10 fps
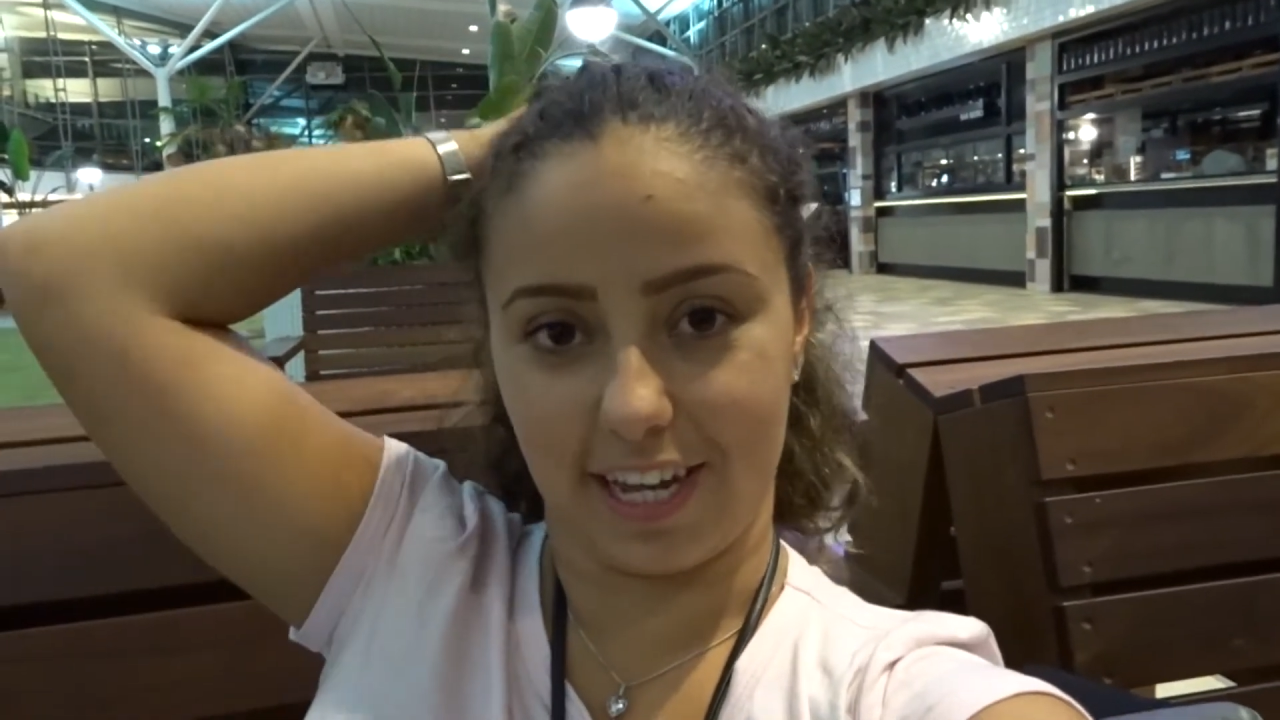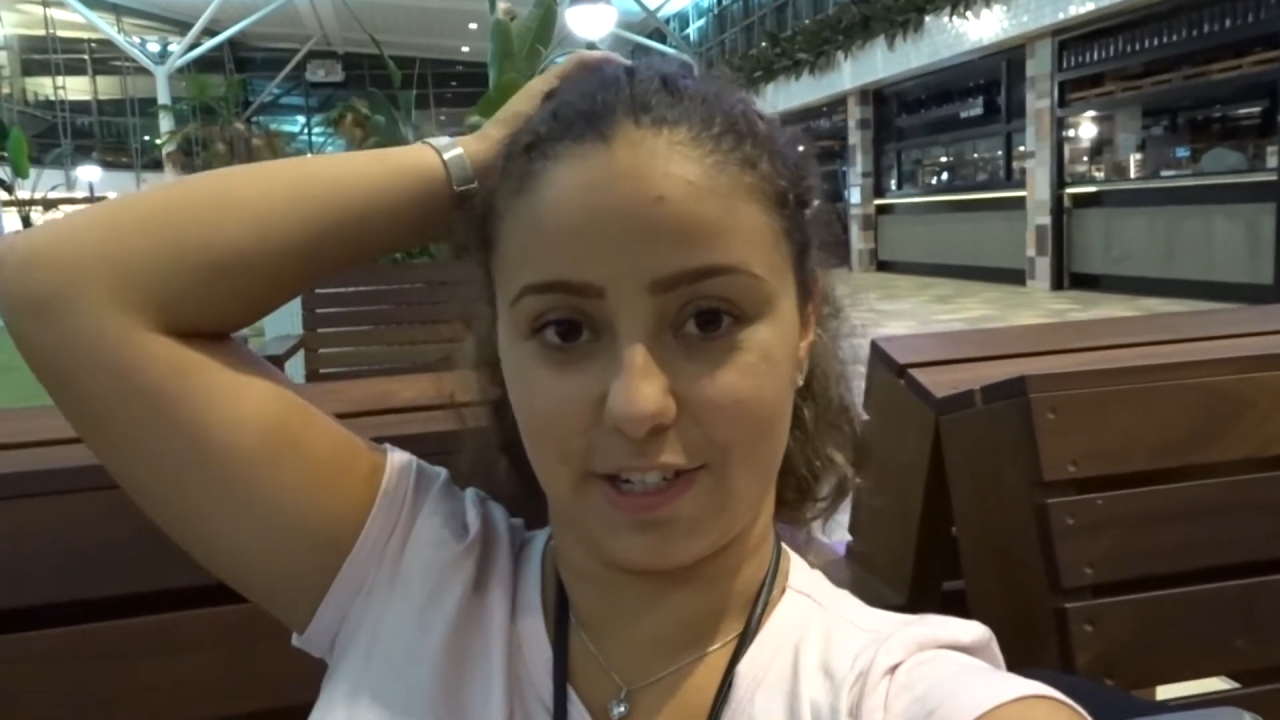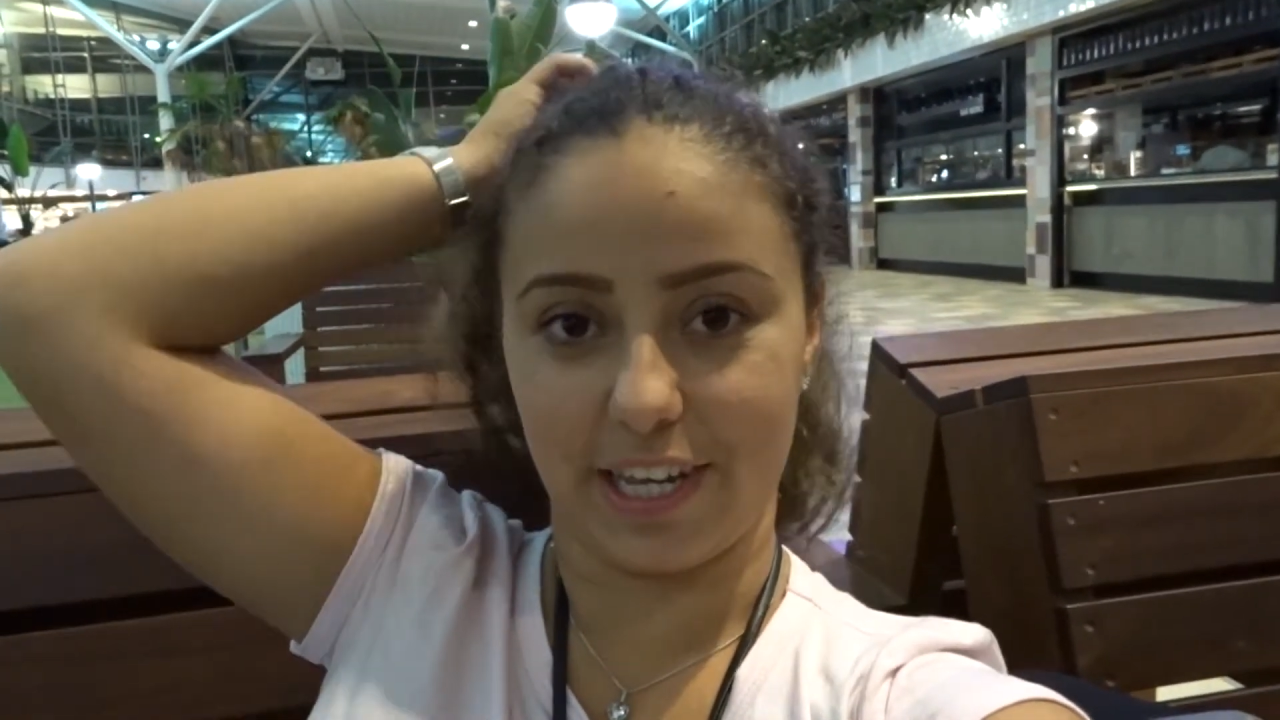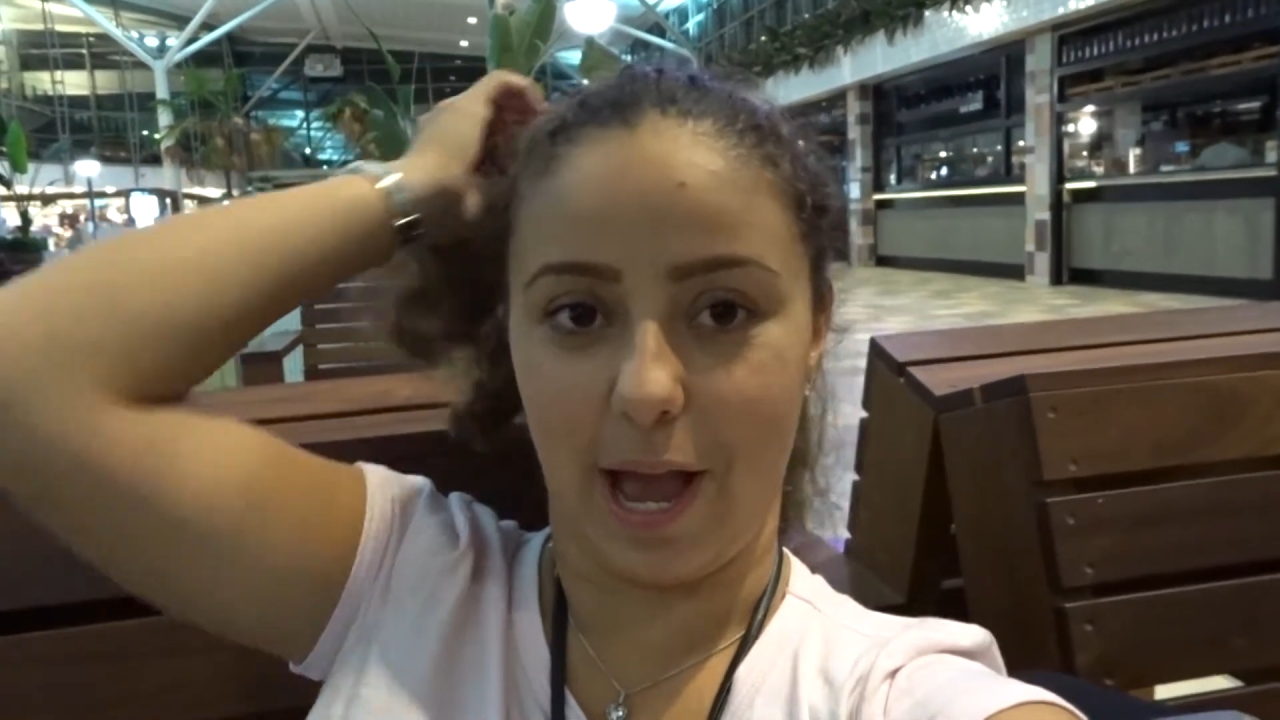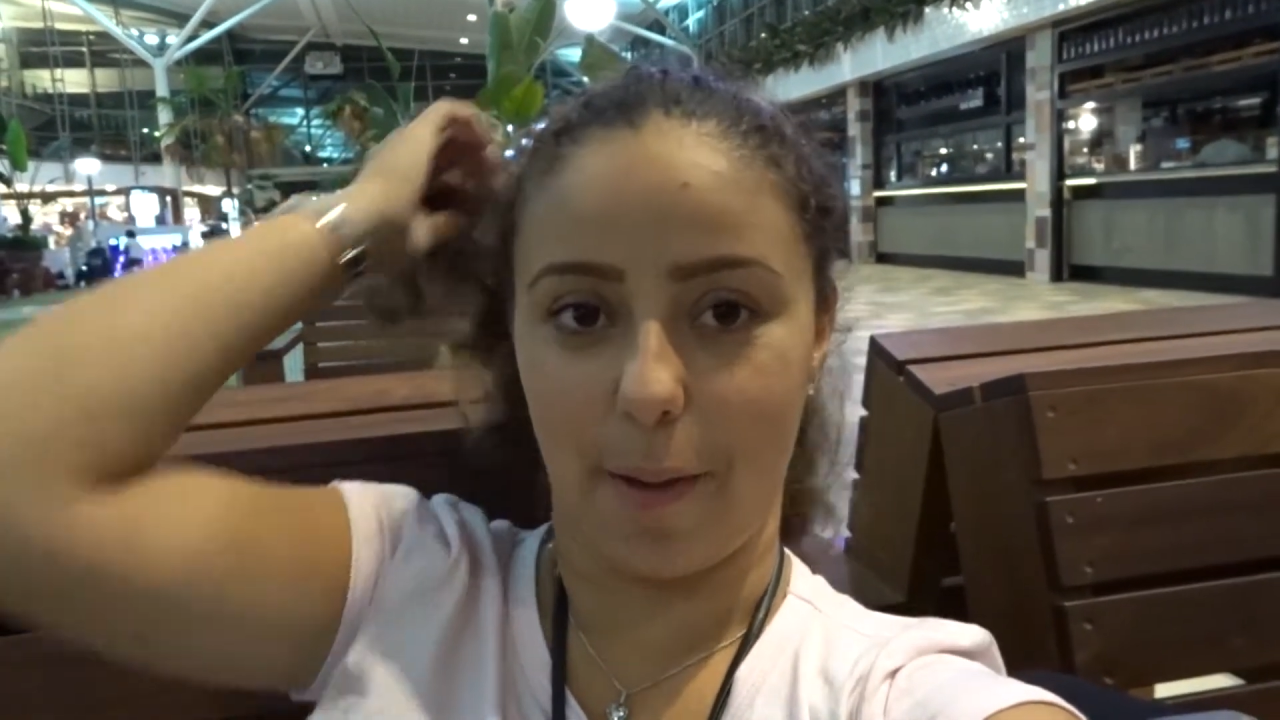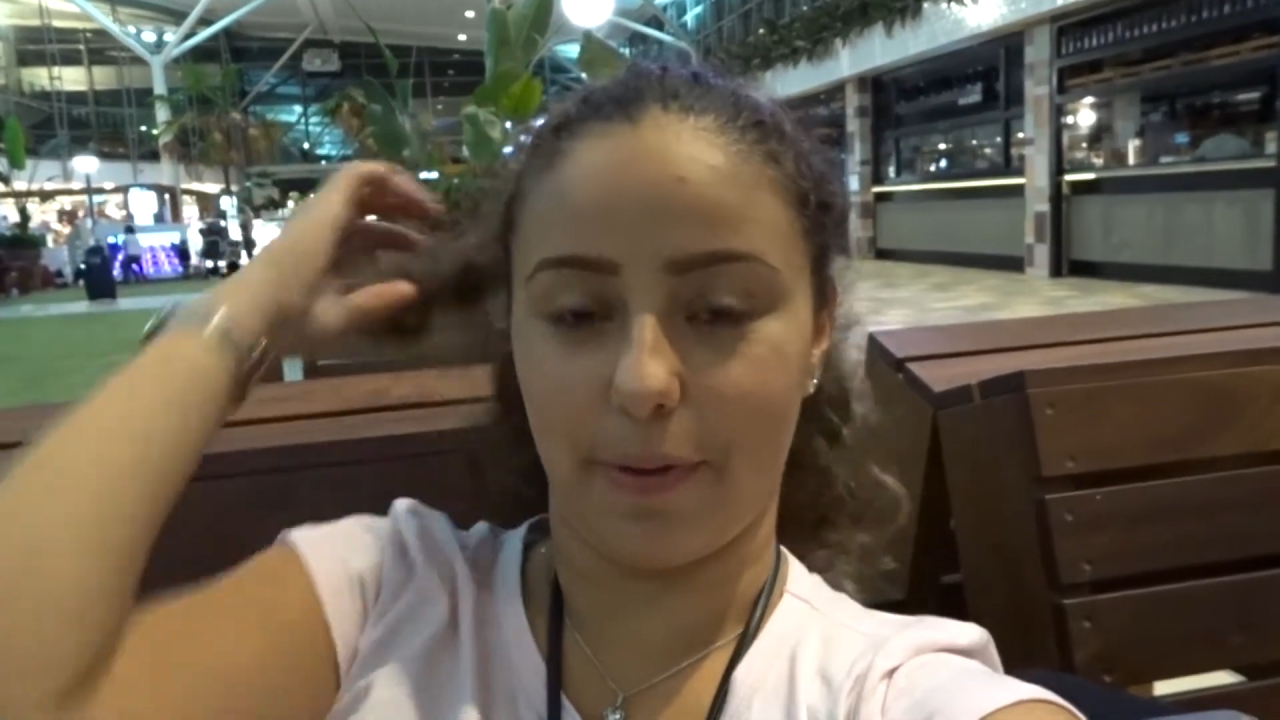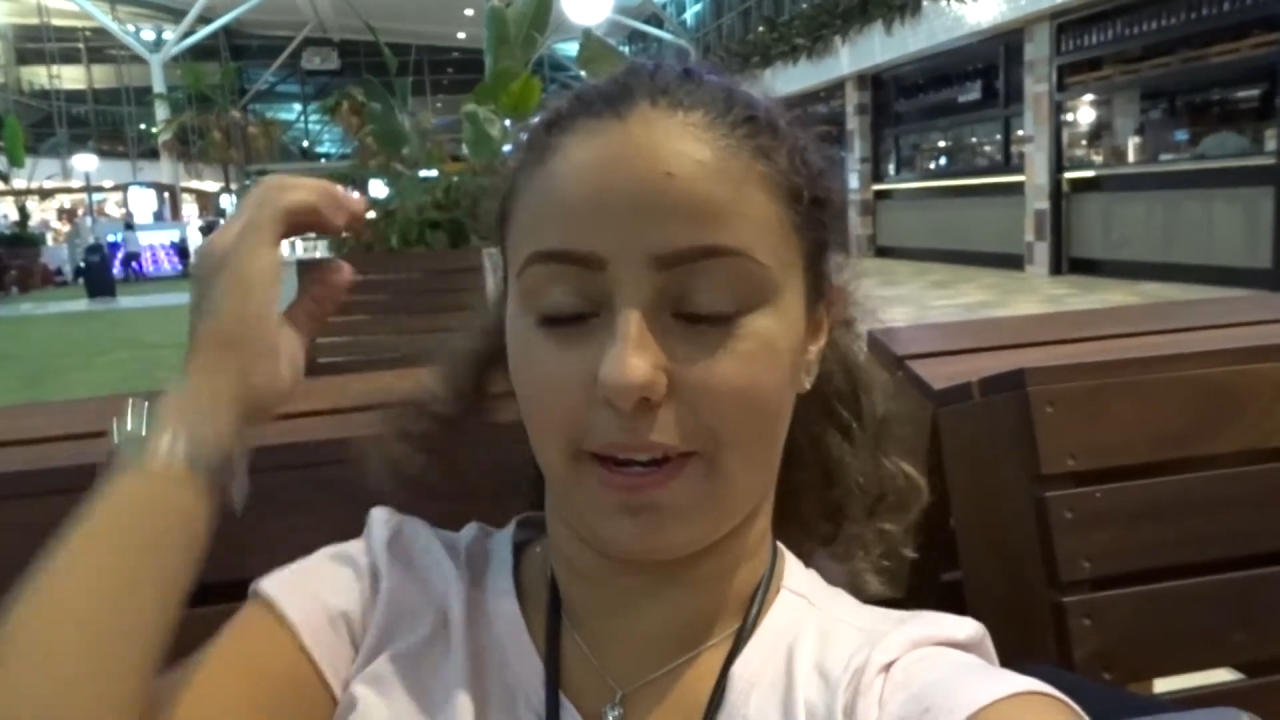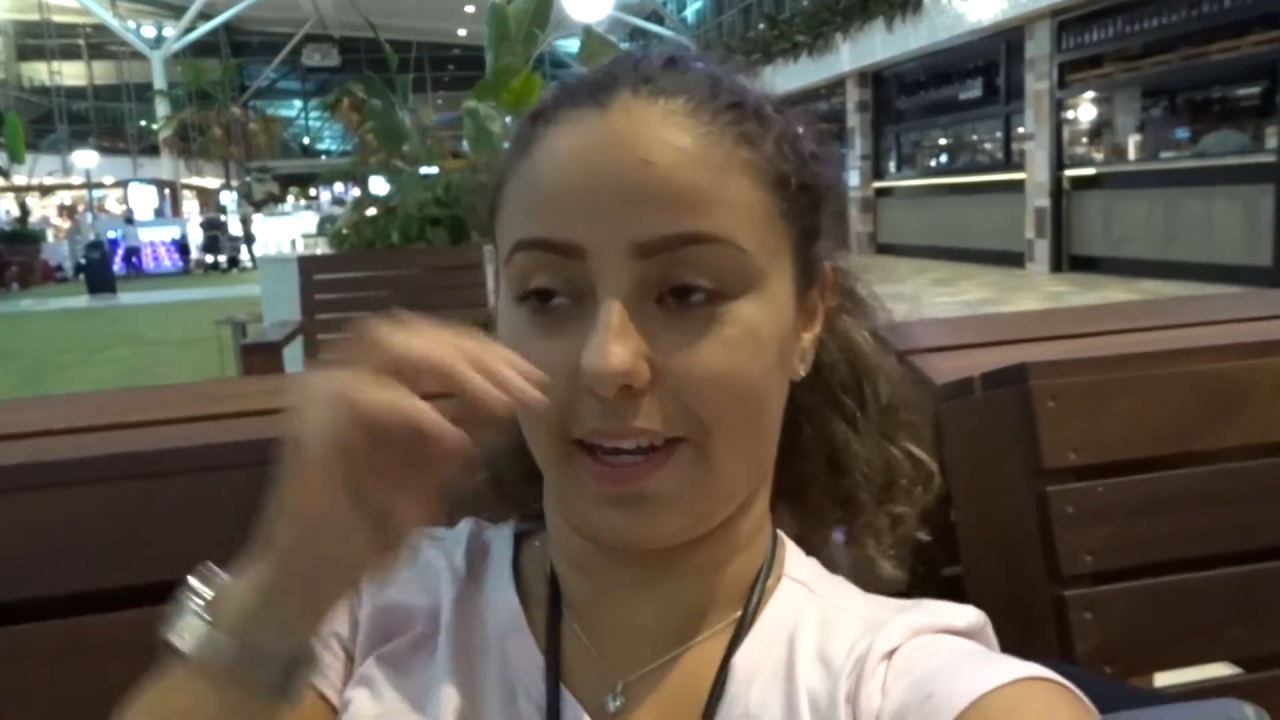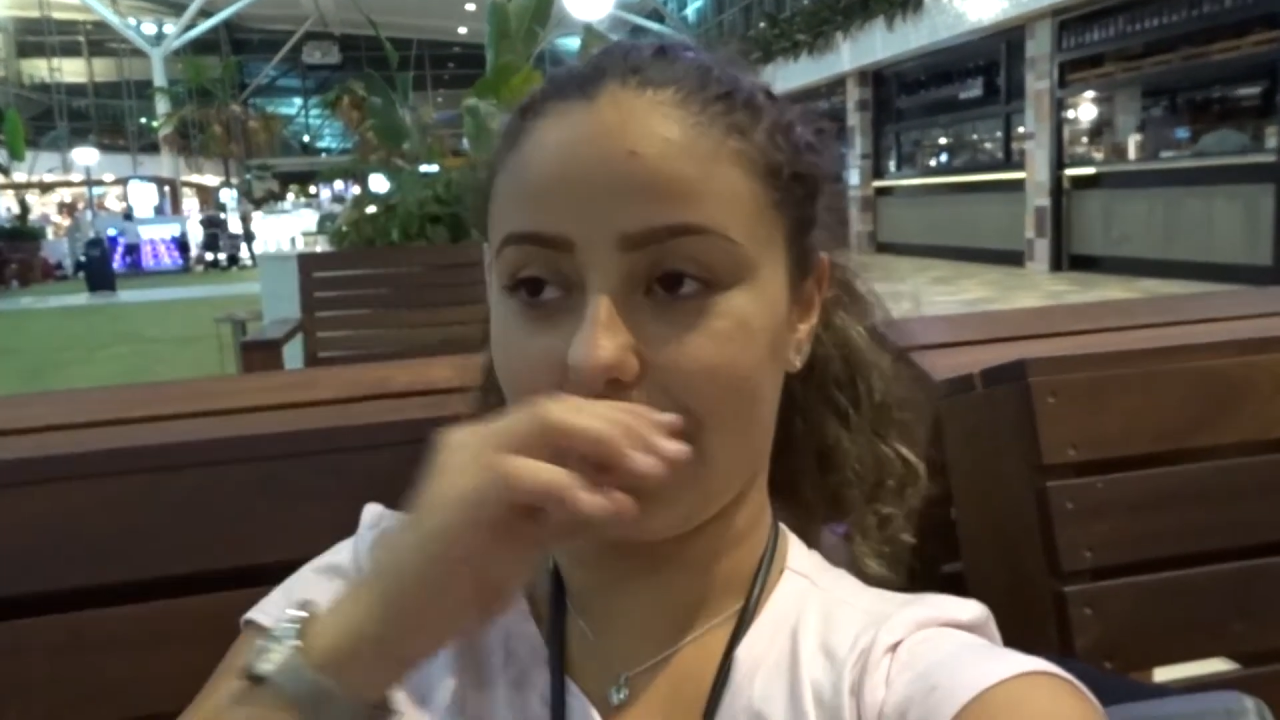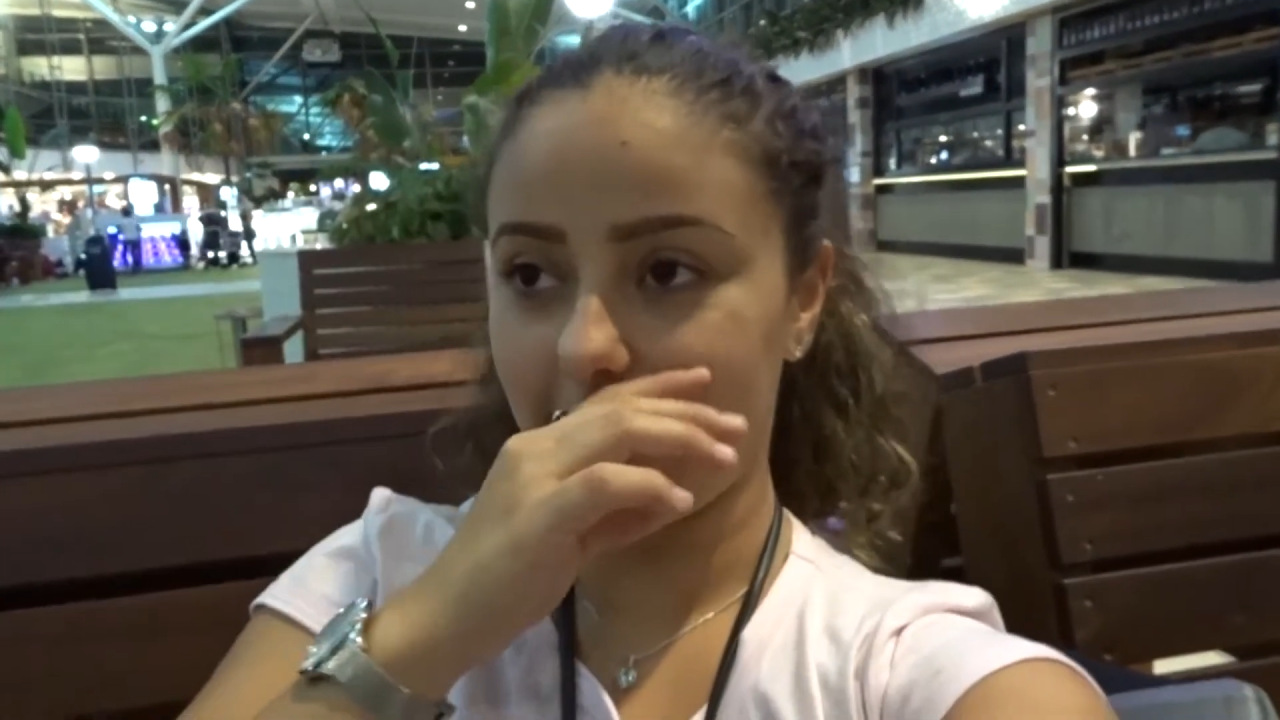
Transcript: actually happening.